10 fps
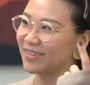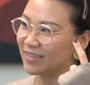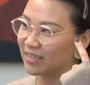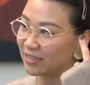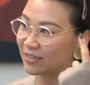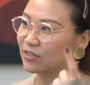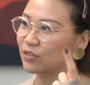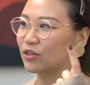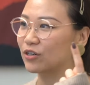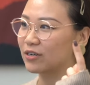need a
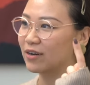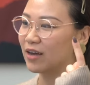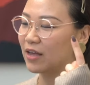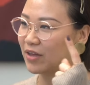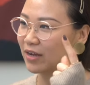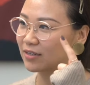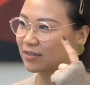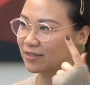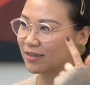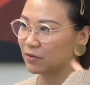dessert, and that because
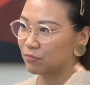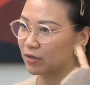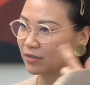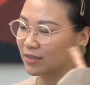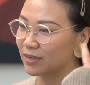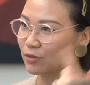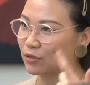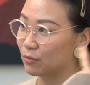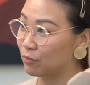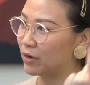it's like a signal to
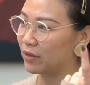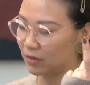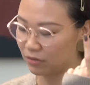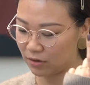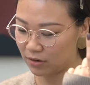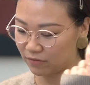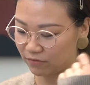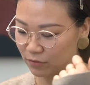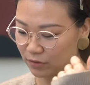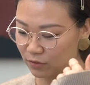the brain that their
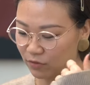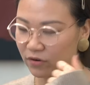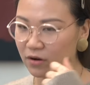food is over.